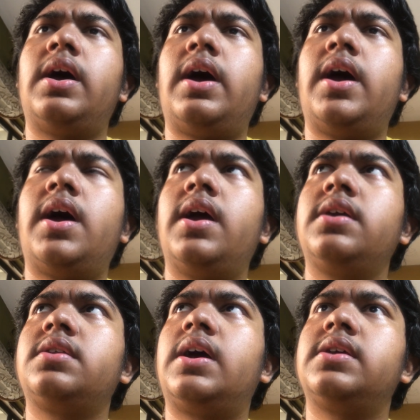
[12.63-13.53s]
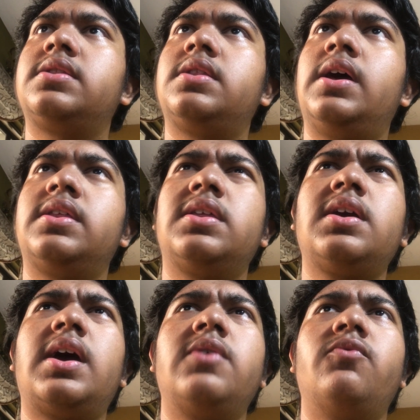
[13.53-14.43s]
I
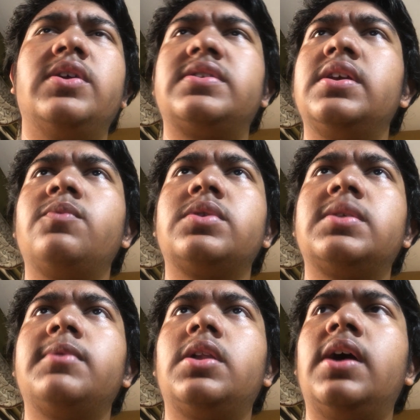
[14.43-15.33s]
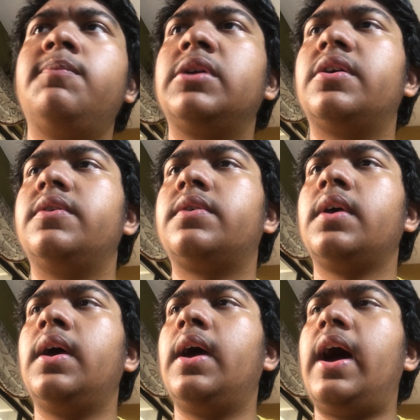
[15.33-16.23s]
think I resonate with them a lot because
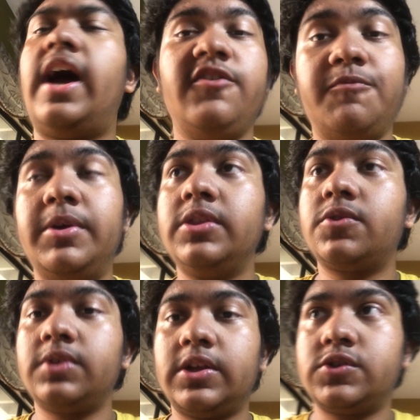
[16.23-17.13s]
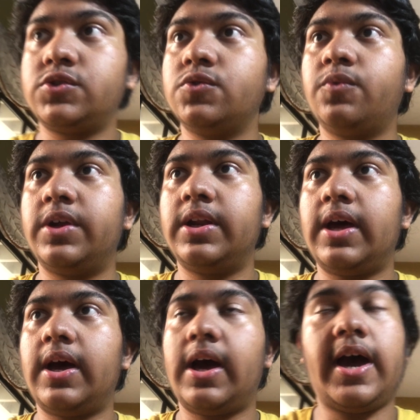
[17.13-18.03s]
I've been through that too when
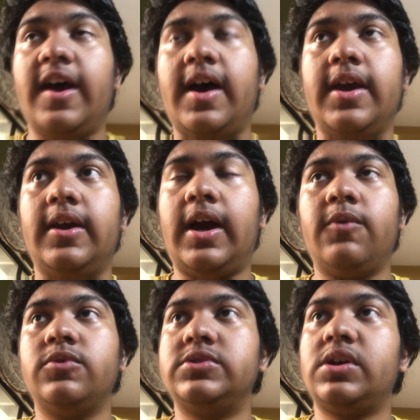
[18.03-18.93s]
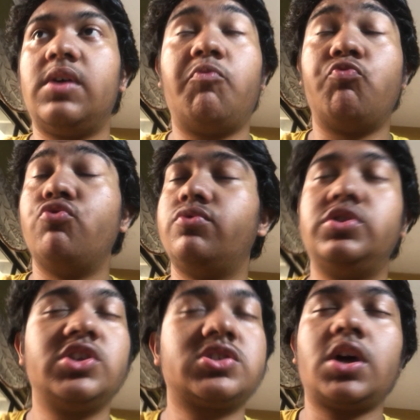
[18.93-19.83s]
I was
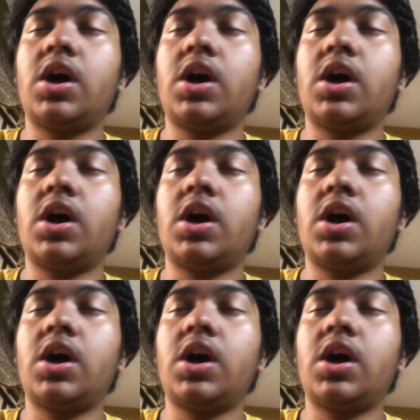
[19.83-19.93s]
just